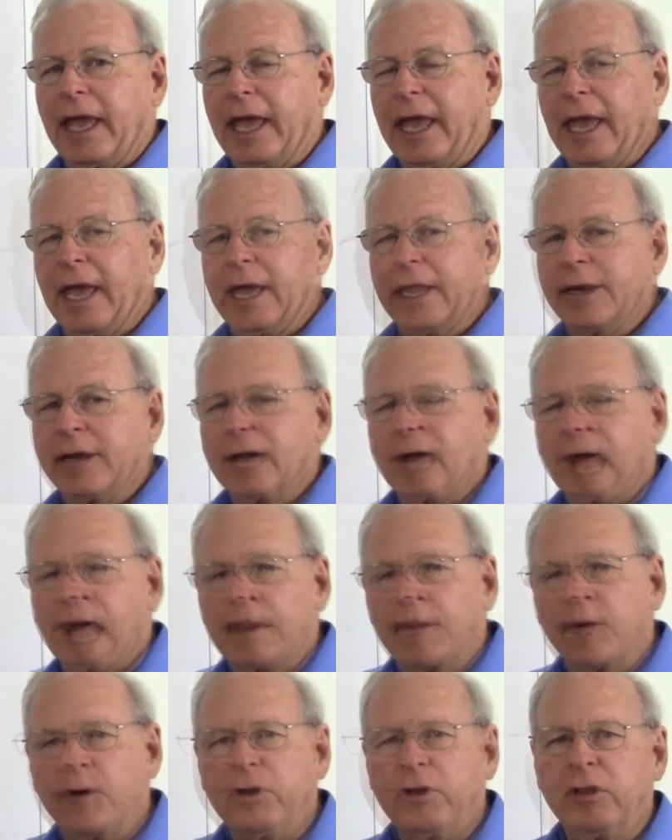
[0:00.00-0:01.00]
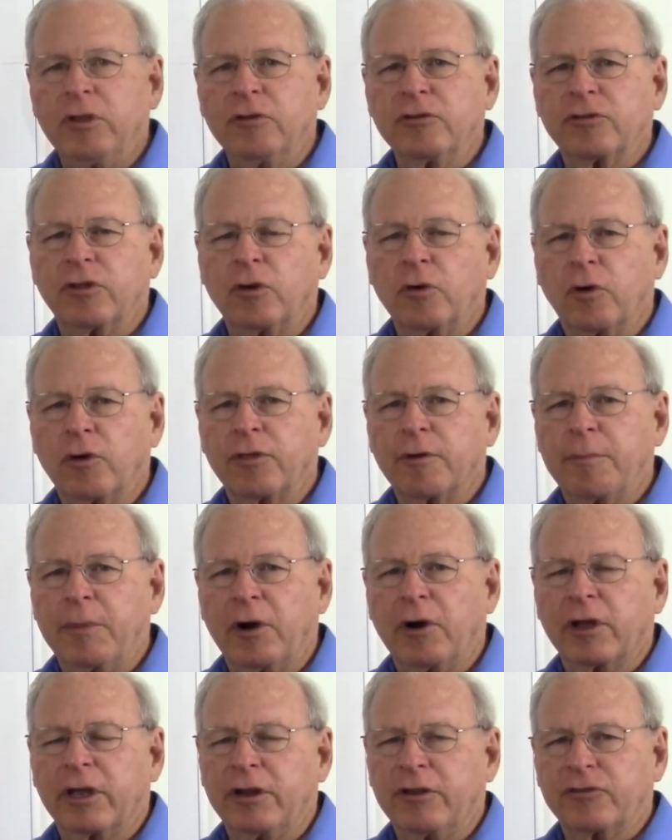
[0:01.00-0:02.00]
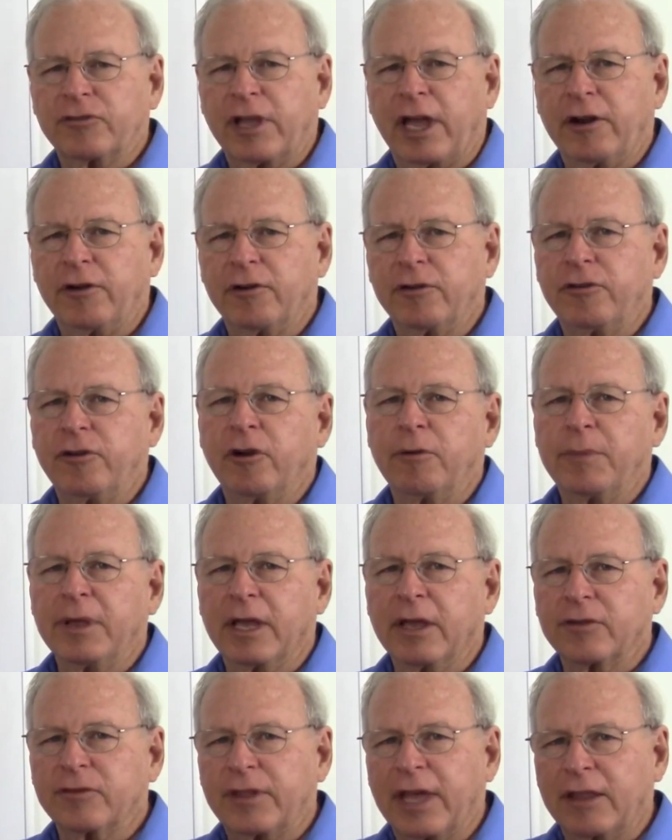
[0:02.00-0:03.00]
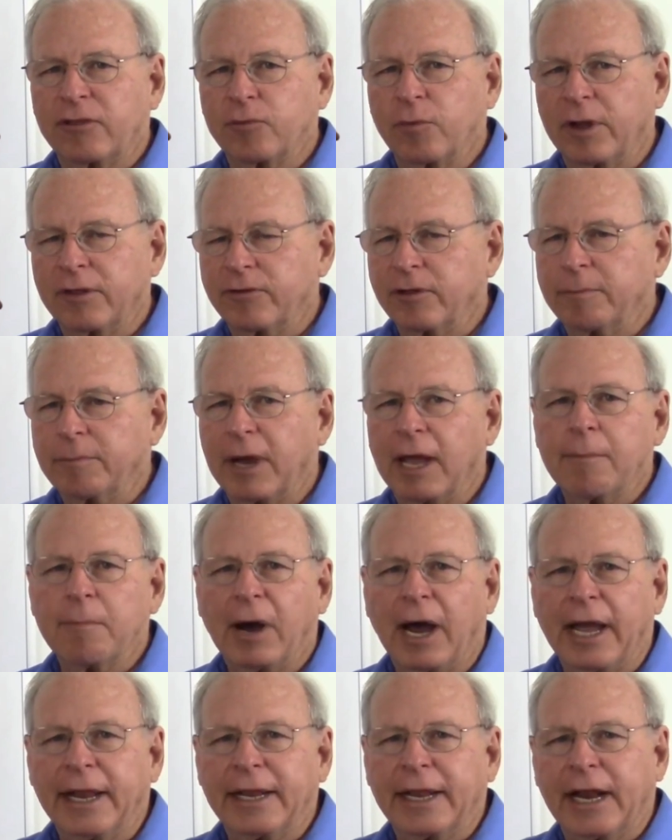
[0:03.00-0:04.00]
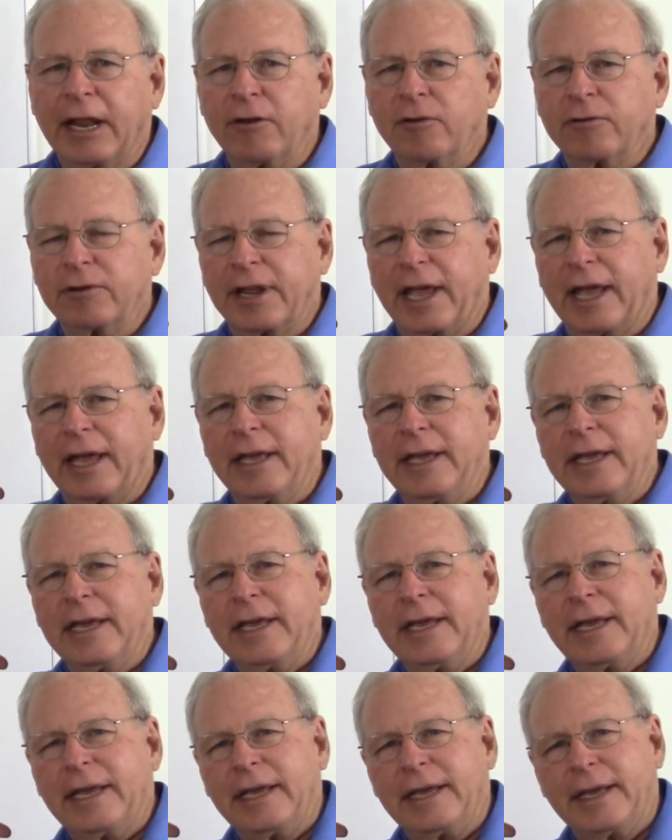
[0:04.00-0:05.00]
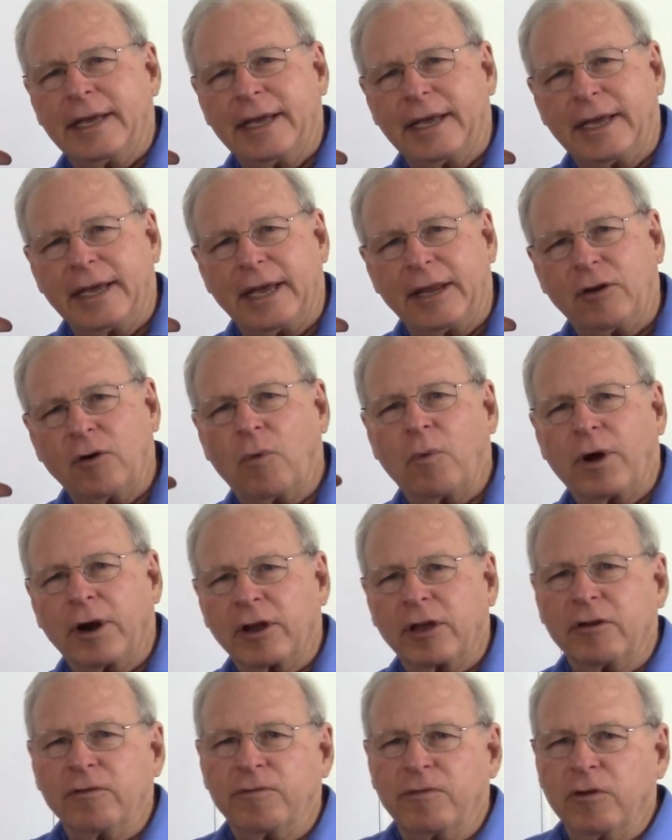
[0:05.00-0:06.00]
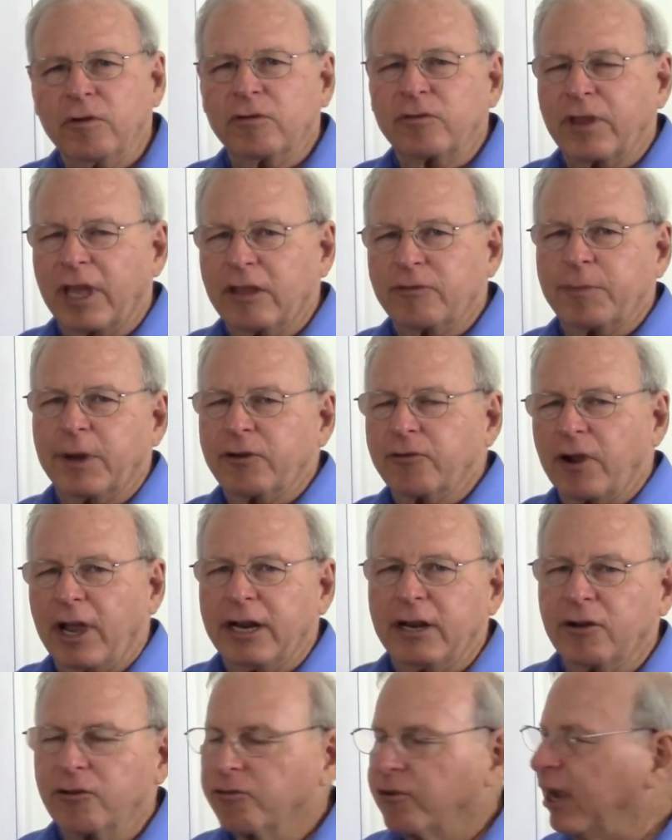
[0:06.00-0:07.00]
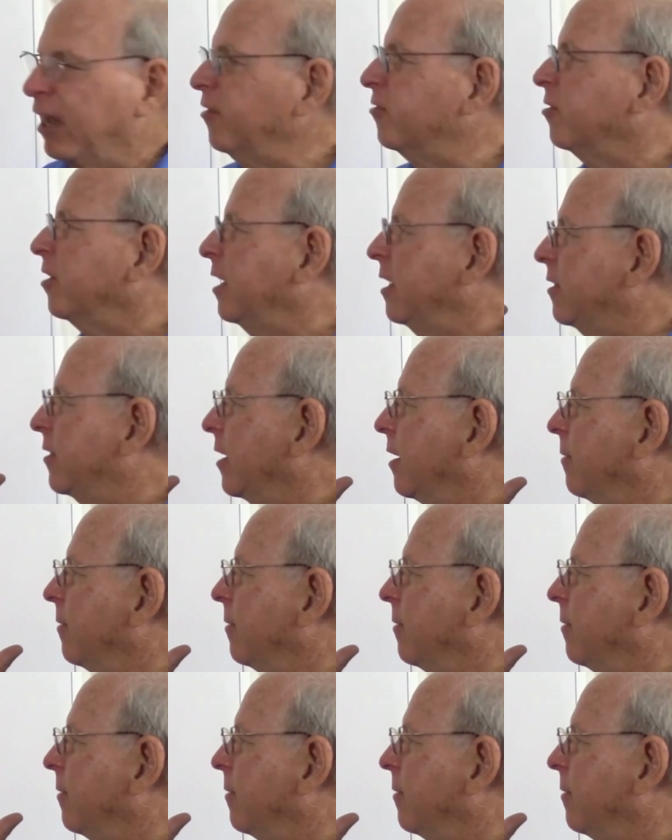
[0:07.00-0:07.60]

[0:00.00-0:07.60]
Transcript: And I'm going to use the North American standards here because that's what's in my mind and I don't, I don't want to confuse things by trying to translate